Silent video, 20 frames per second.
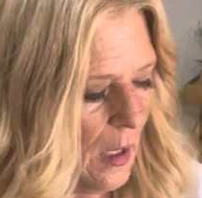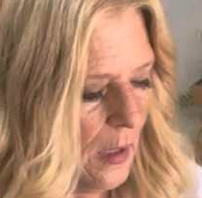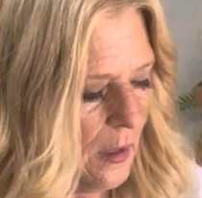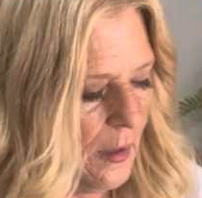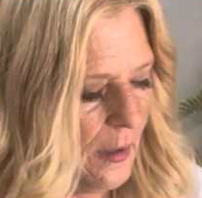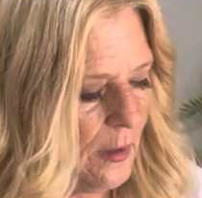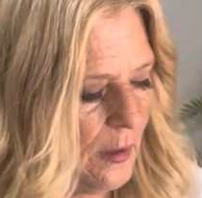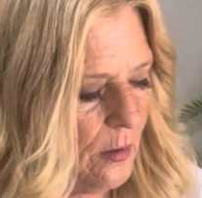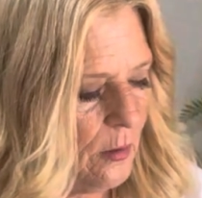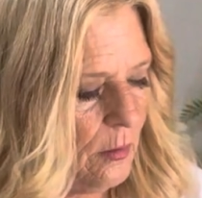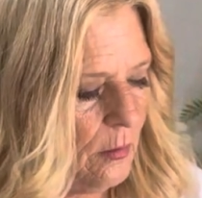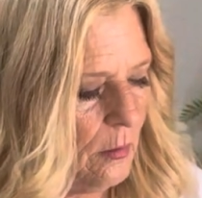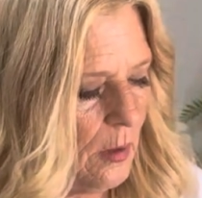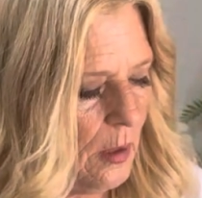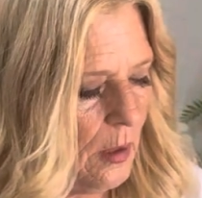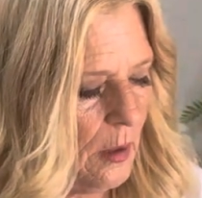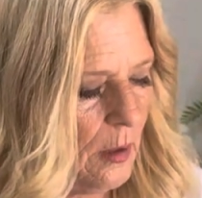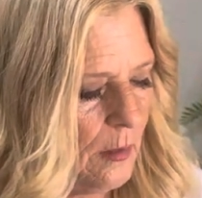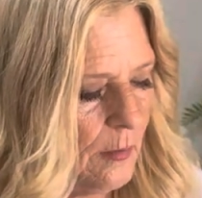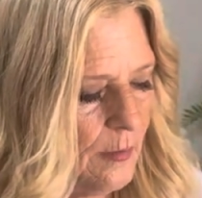
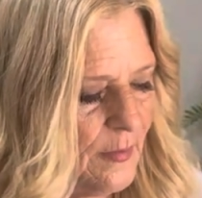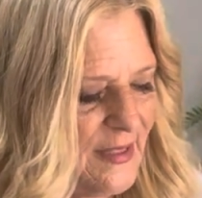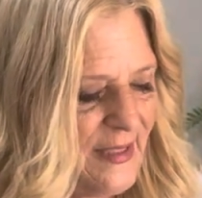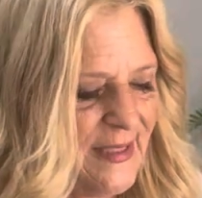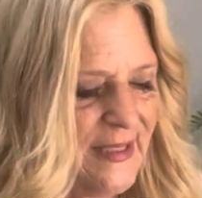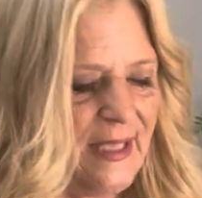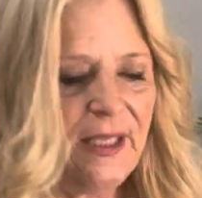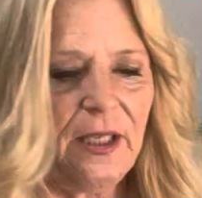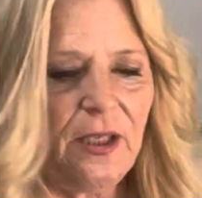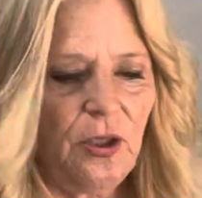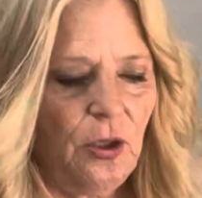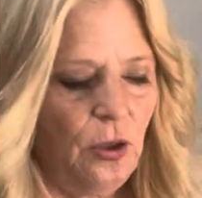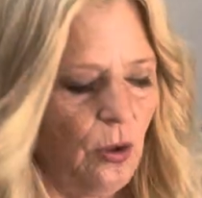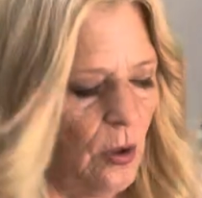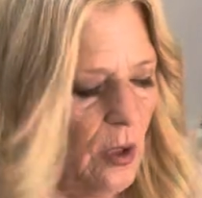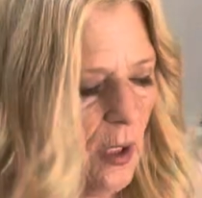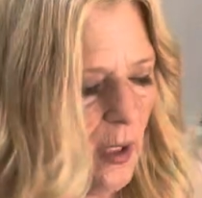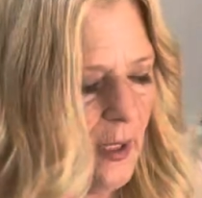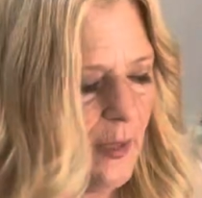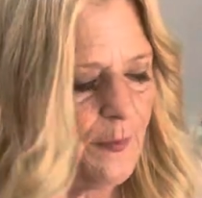little seeded
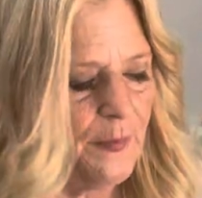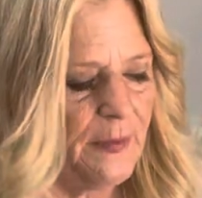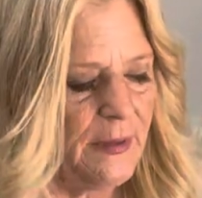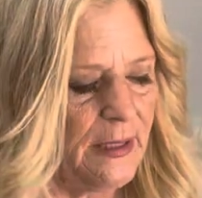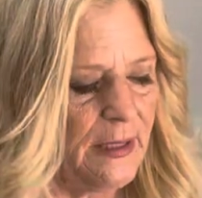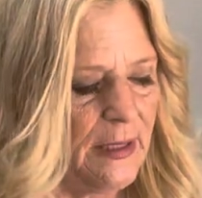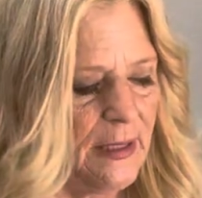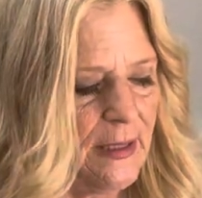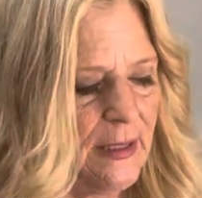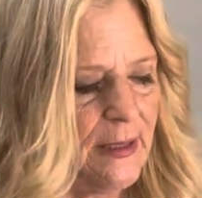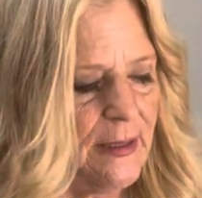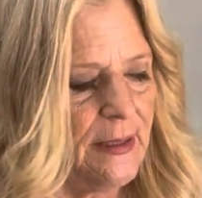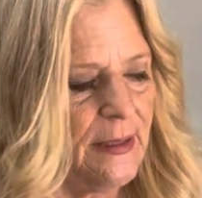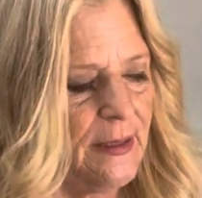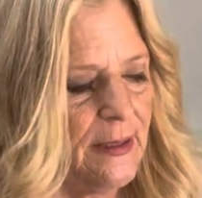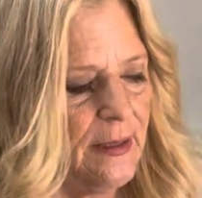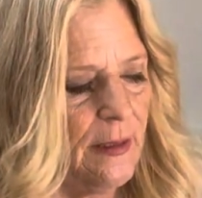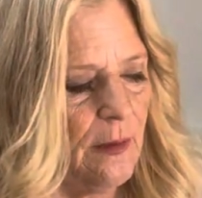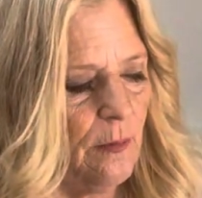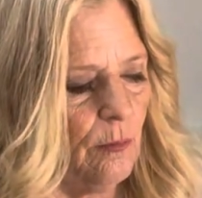eucalyptus
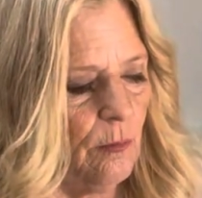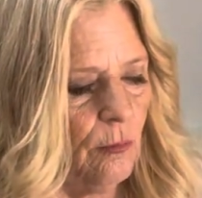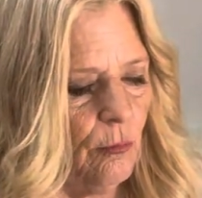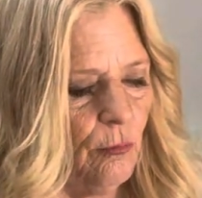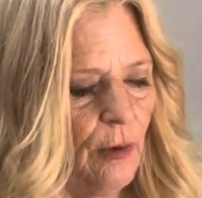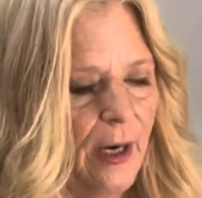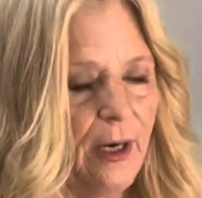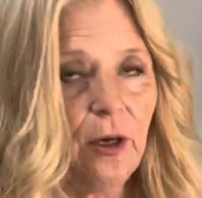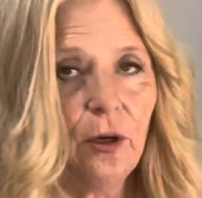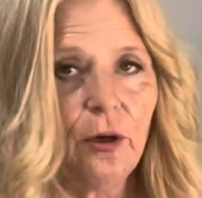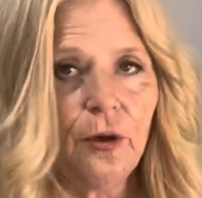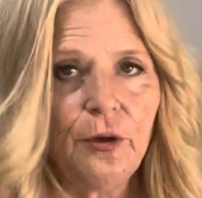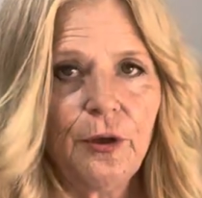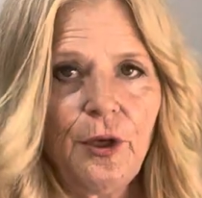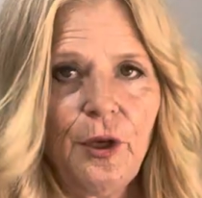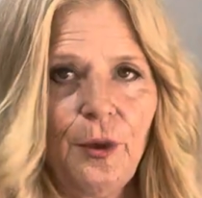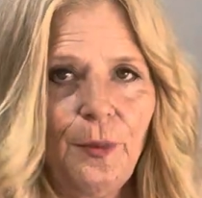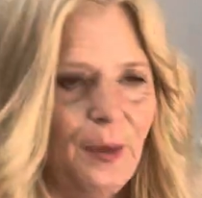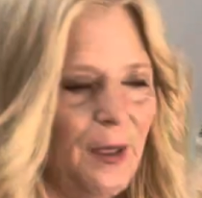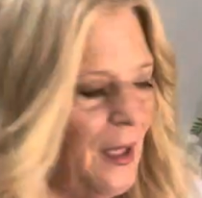and some regular
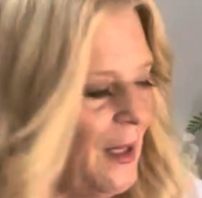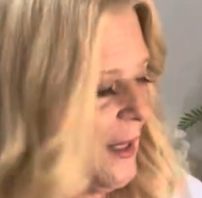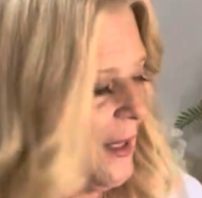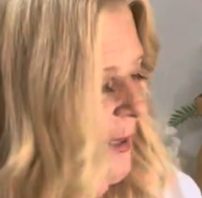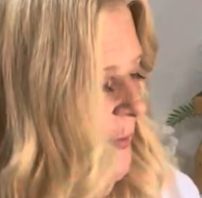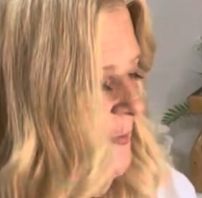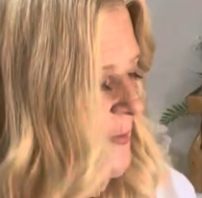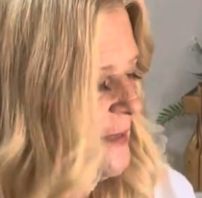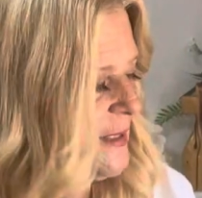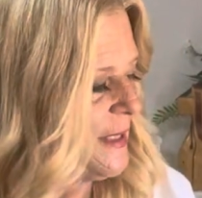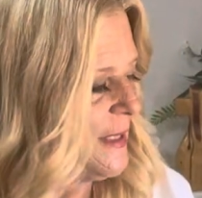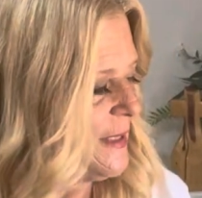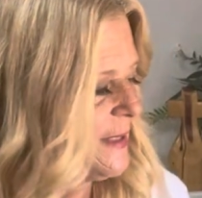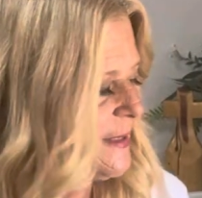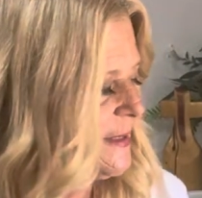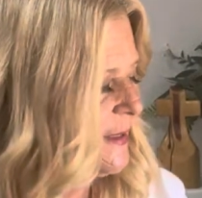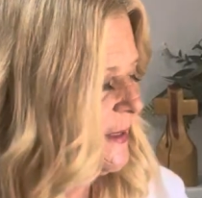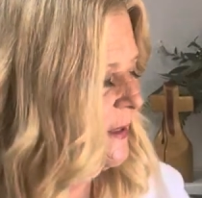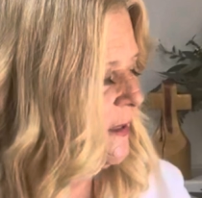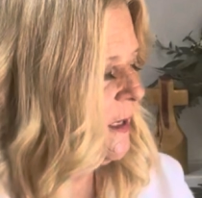
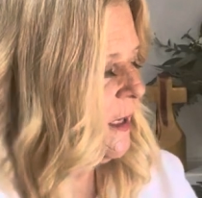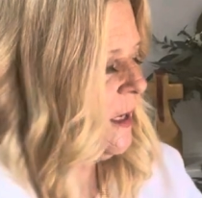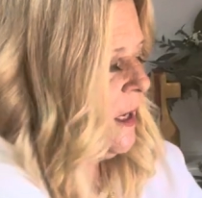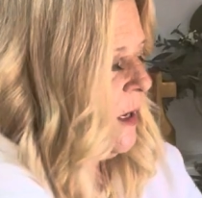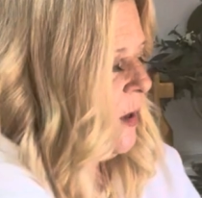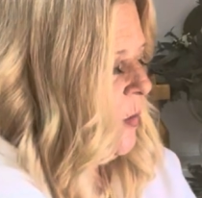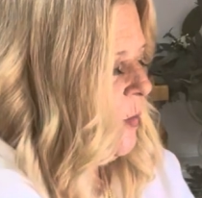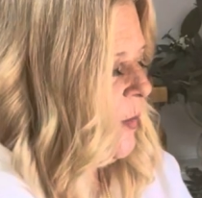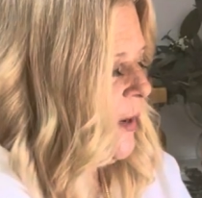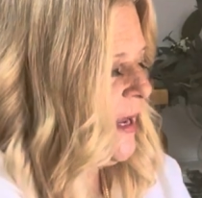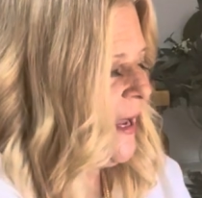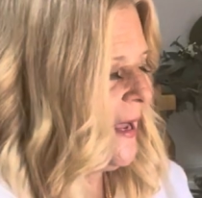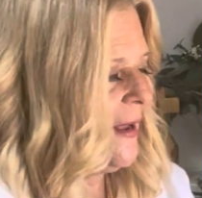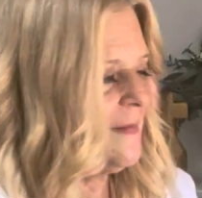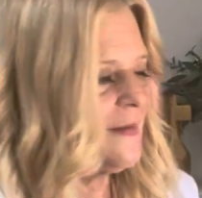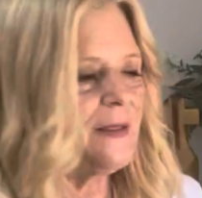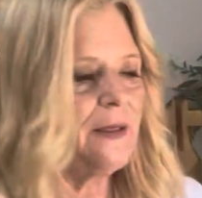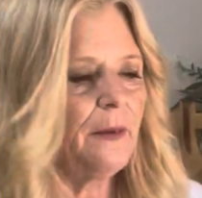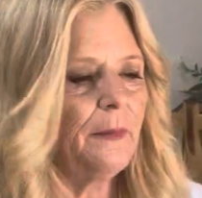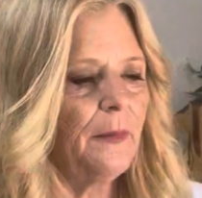eucalyptus, and we have
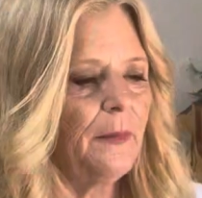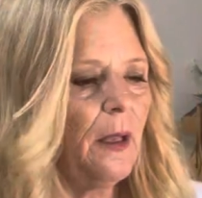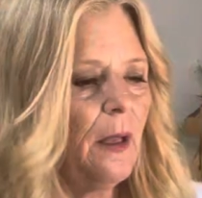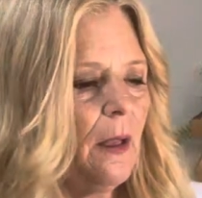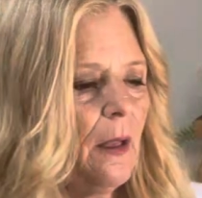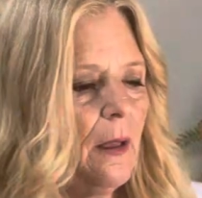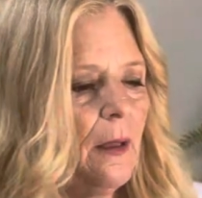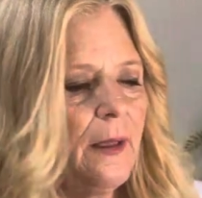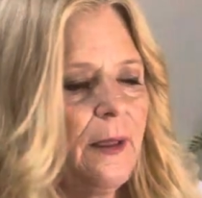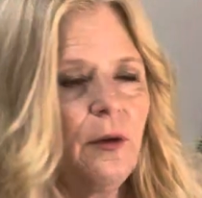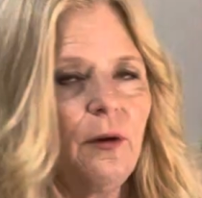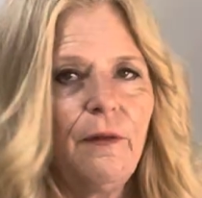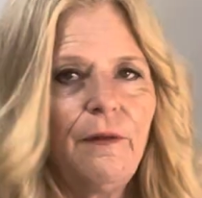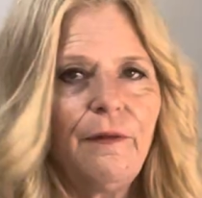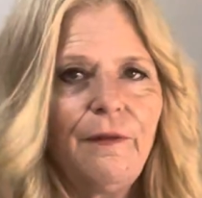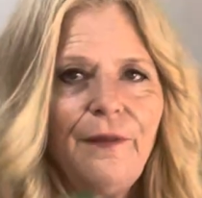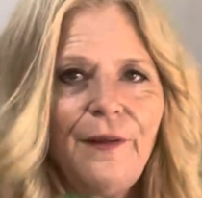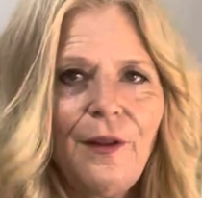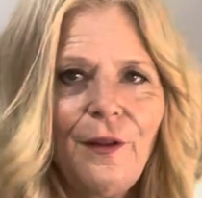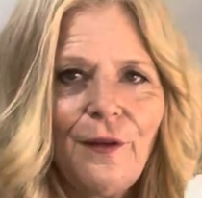some little
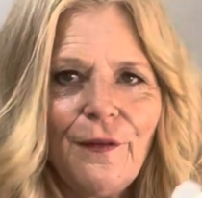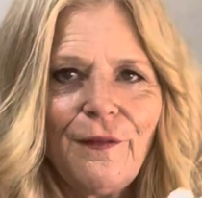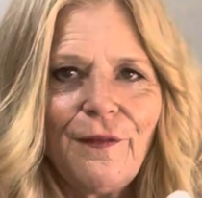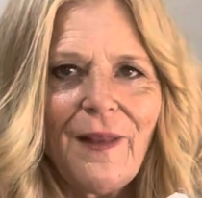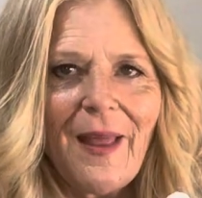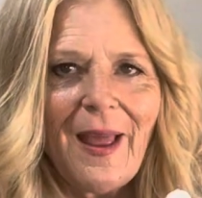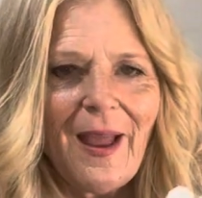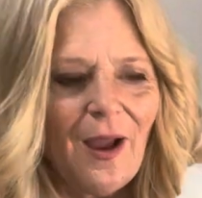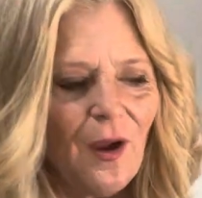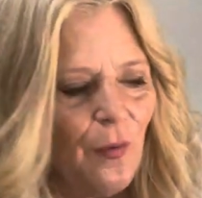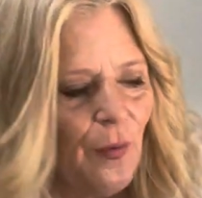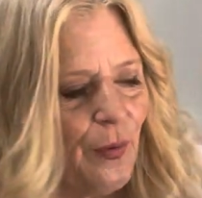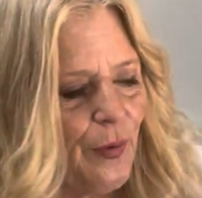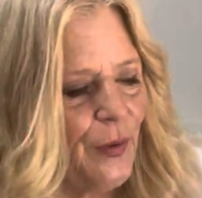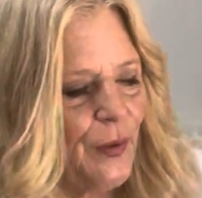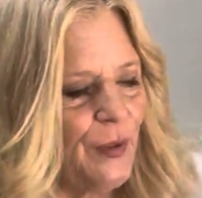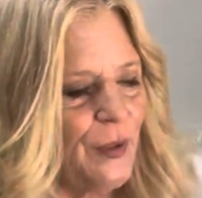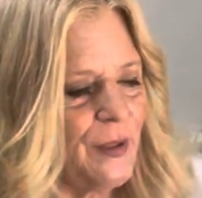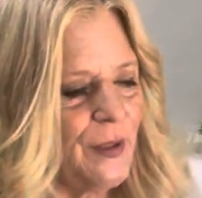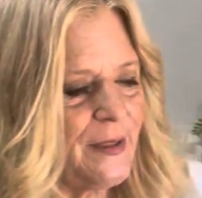filler
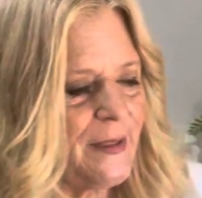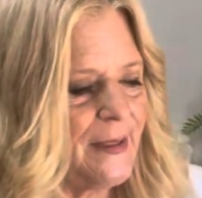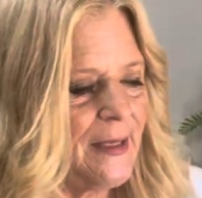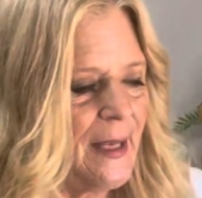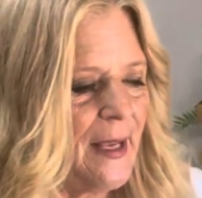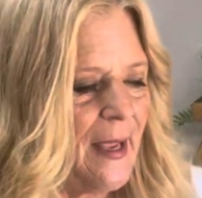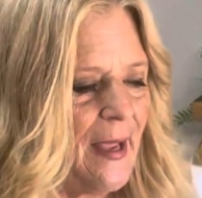flowers,